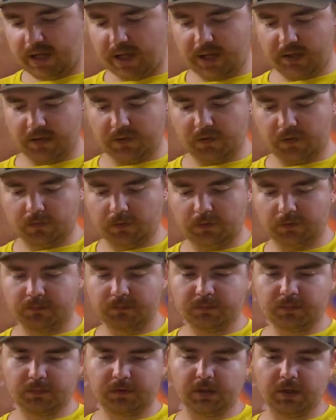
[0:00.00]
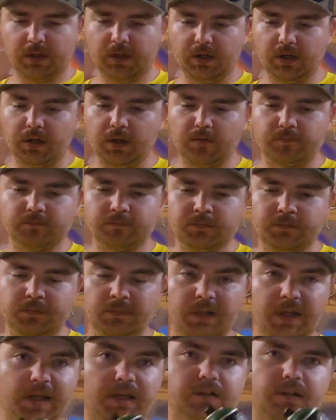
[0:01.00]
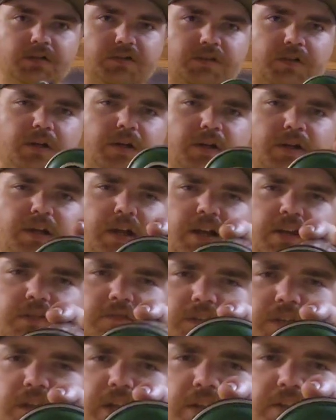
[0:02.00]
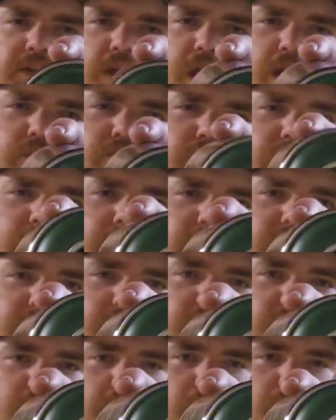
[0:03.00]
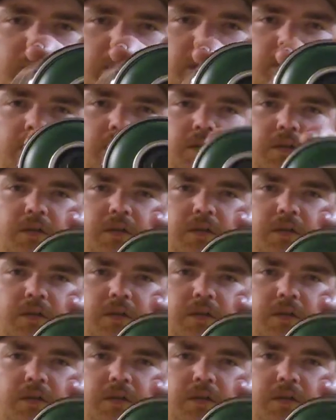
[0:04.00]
had this one. Uh, it looks good in there. gives a nice contrast. This is Huey.